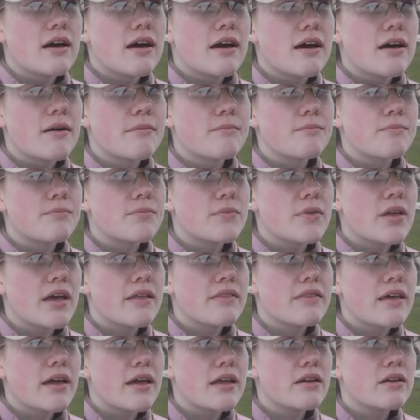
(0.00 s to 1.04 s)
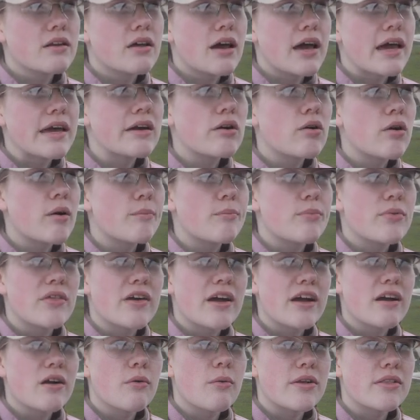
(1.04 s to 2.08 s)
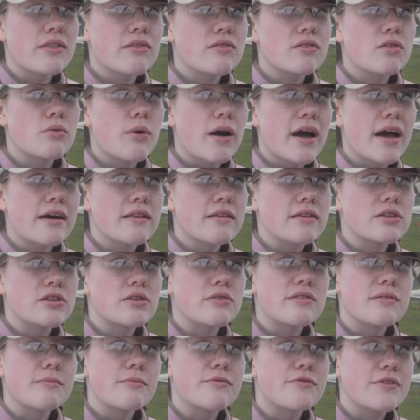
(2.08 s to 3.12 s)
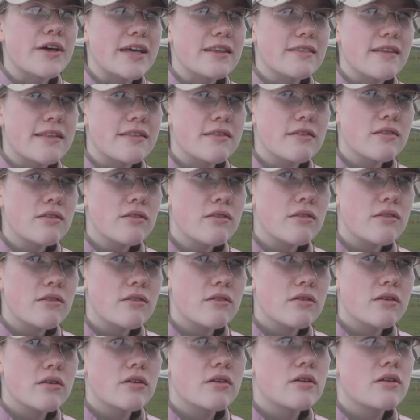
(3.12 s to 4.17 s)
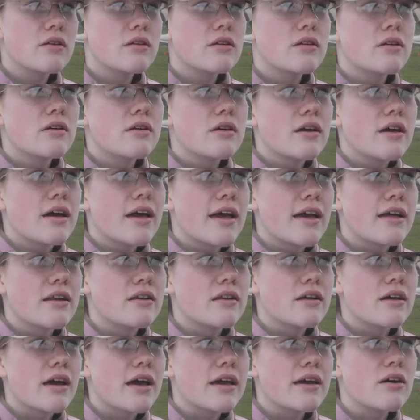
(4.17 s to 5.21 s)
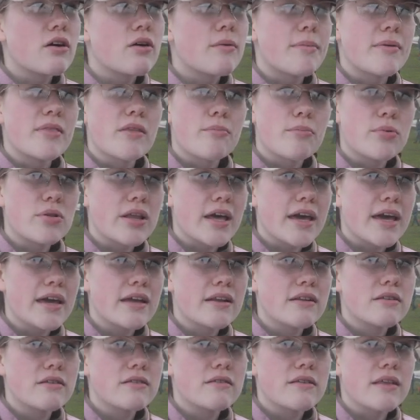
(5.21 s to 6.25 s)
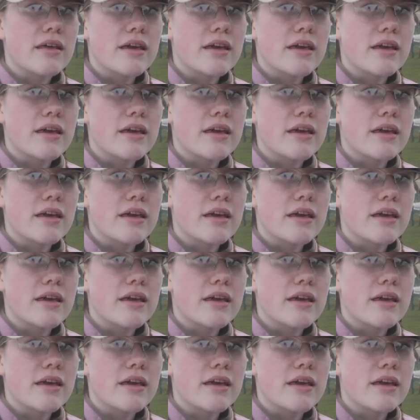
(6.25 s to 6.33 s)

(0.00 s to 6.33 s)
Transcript: Um, and then I go up there once in a while and do some flight lessons. And I go up in the plane.